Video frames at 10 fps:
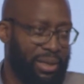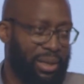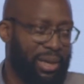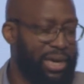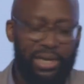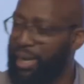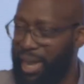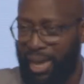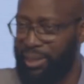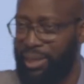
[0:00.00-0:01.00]
in the
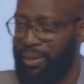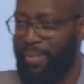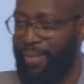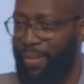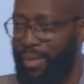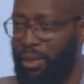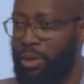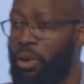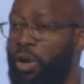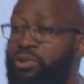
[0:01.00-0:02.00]
garden,
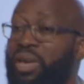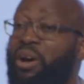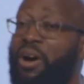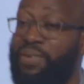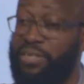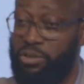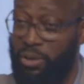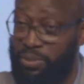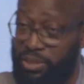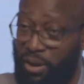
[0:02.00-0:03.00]
God recovers to
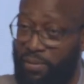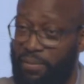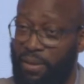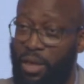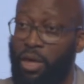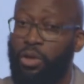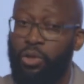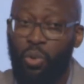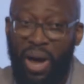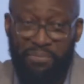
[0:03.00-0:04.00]
himself.
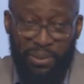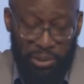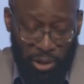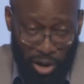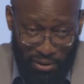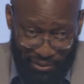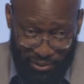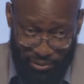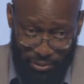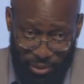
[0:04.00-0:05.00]
You have been recovered.
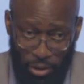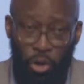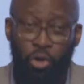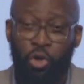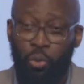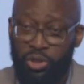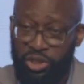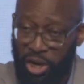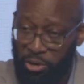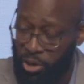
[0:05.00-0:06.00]
You will
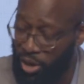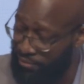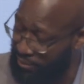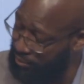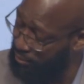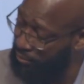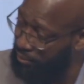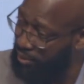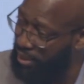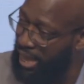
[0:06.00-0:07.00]
stay recovered.
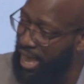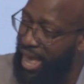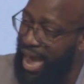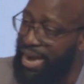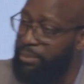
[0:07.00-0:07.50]
And